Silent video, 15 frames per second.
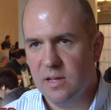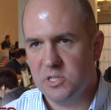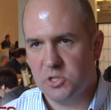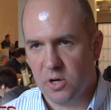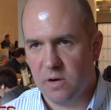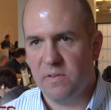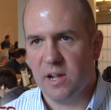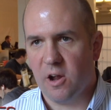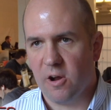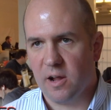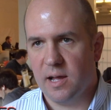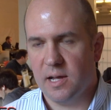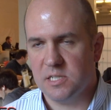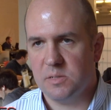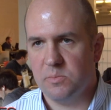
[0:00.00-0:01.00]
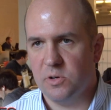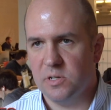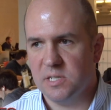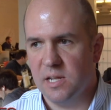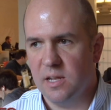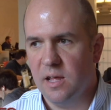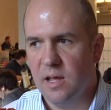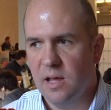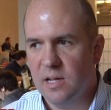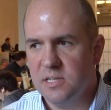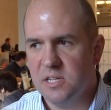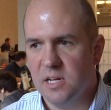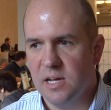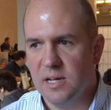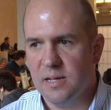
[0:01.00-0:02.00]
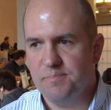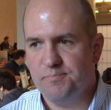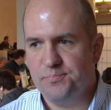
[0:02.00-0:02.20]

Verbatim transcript: serving our customers and to,